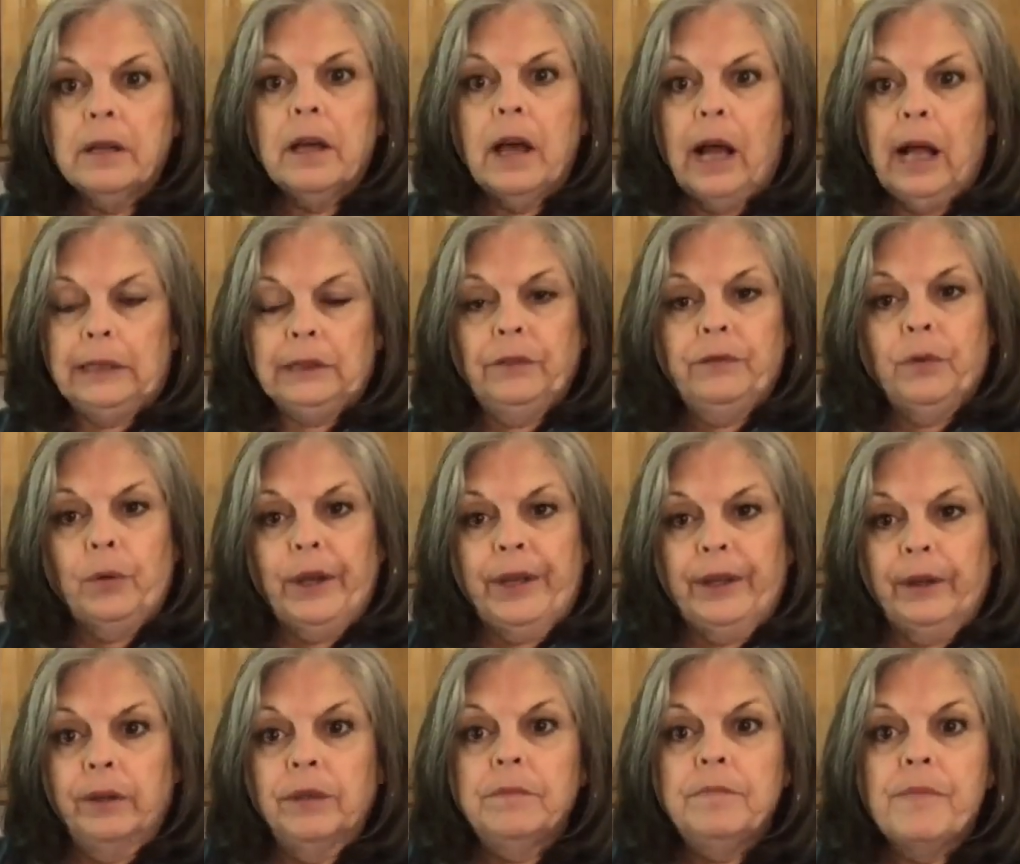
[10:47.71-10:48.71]
olive
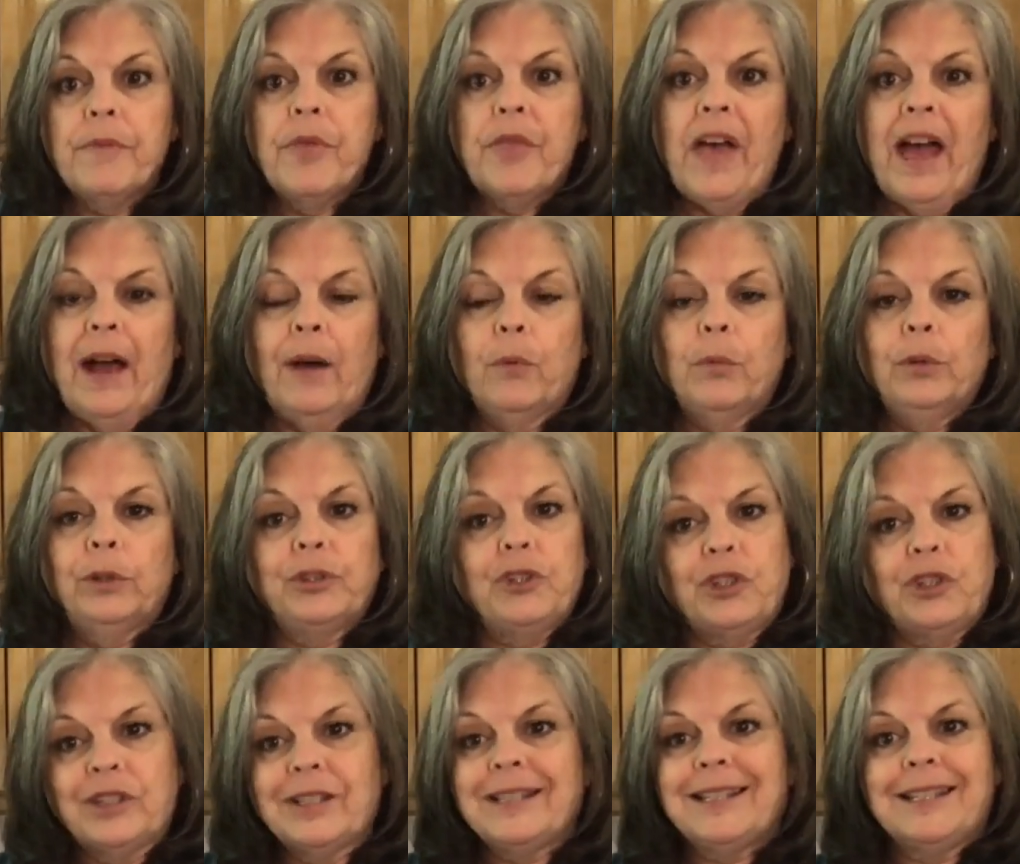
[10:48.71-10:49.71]
oil that will
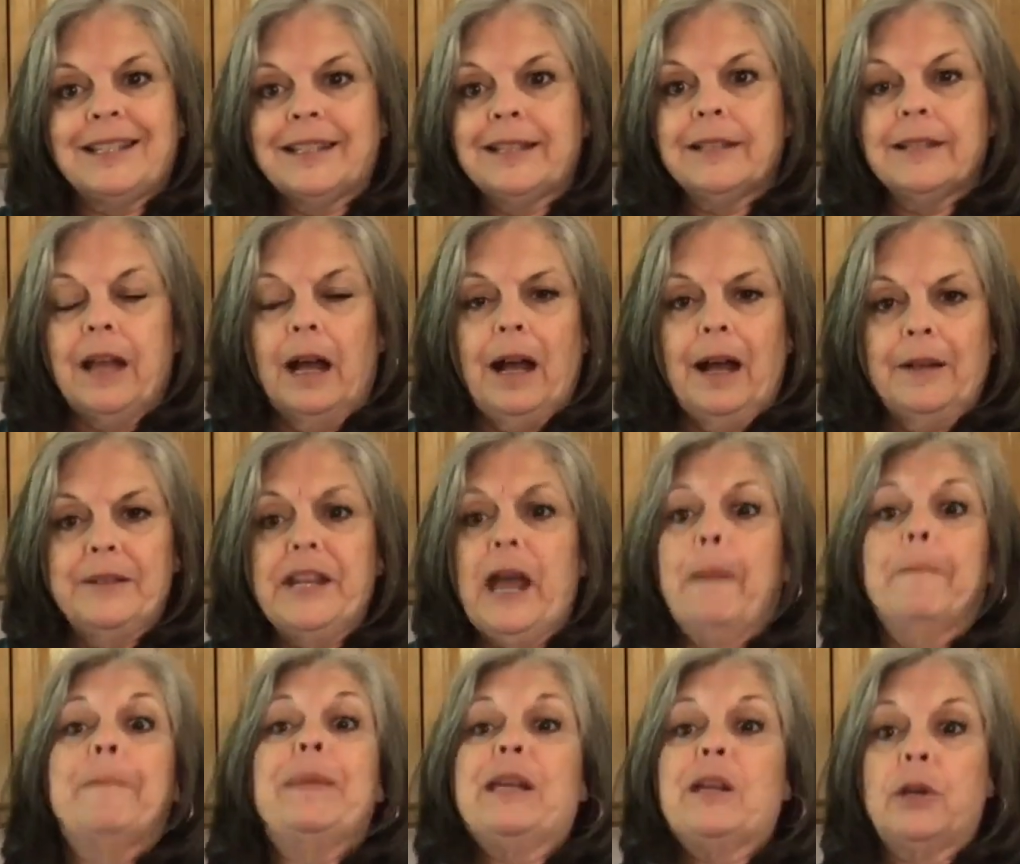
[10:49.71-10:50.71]
just
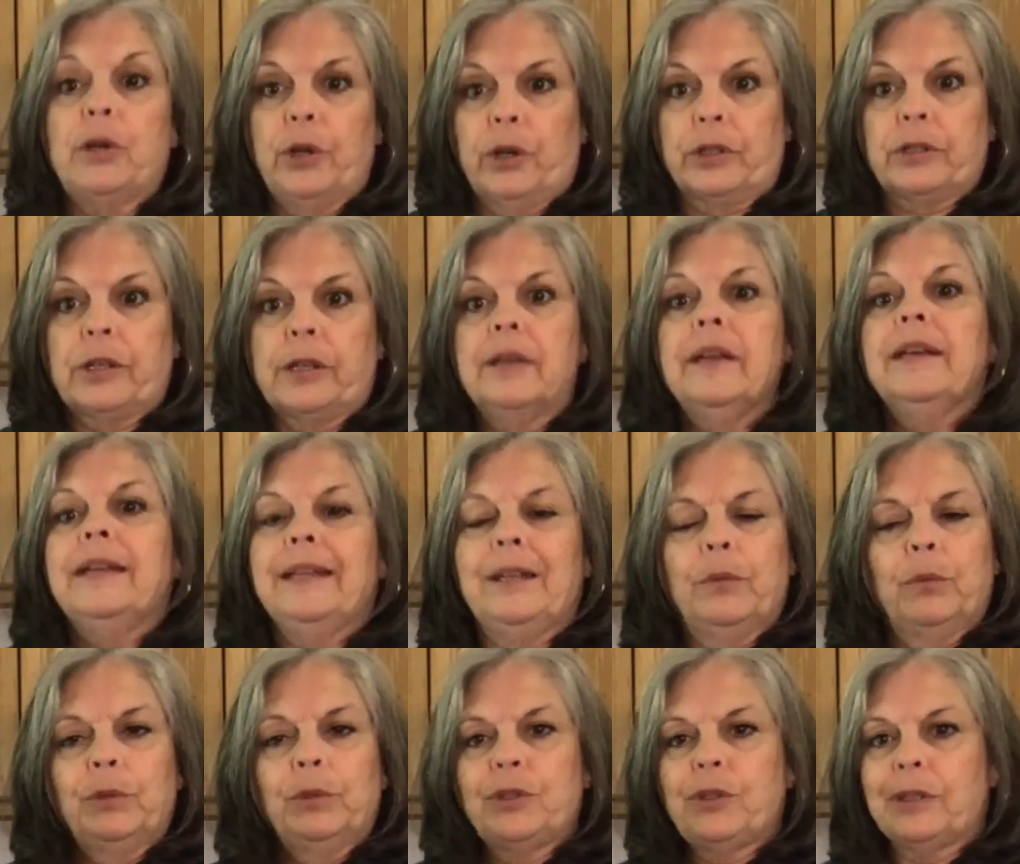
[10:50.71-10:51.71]
not be cooked. It
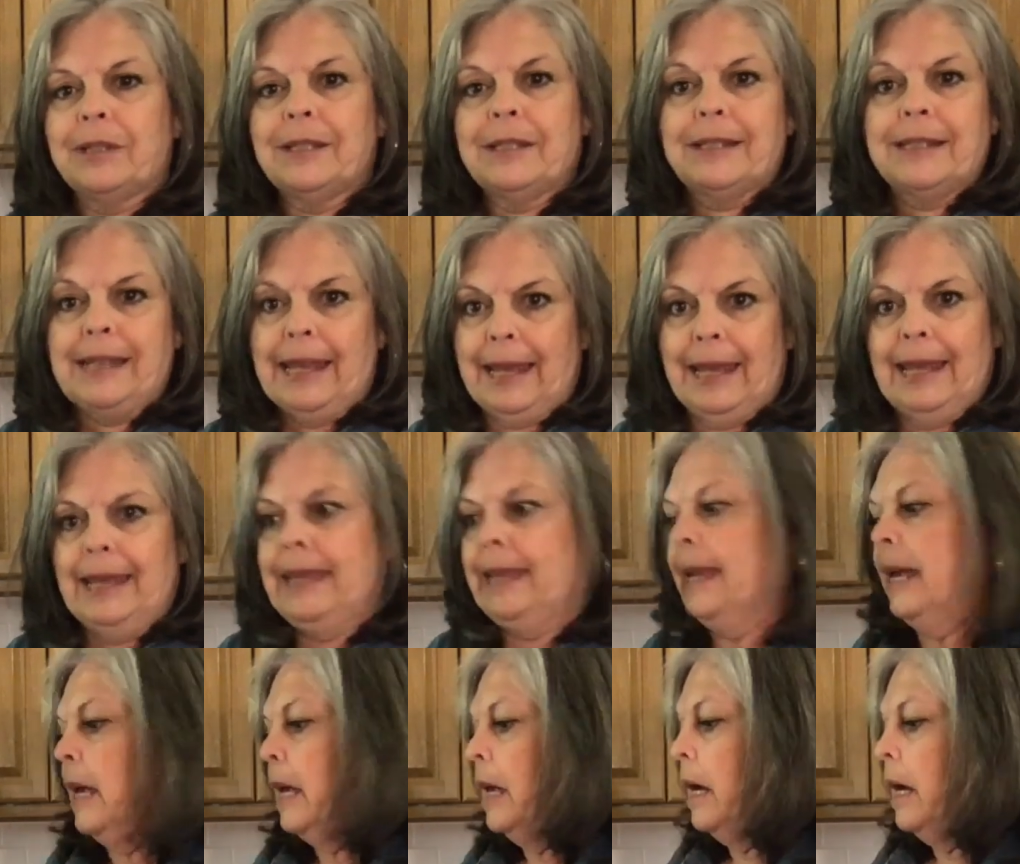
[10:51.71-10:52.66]
will just stay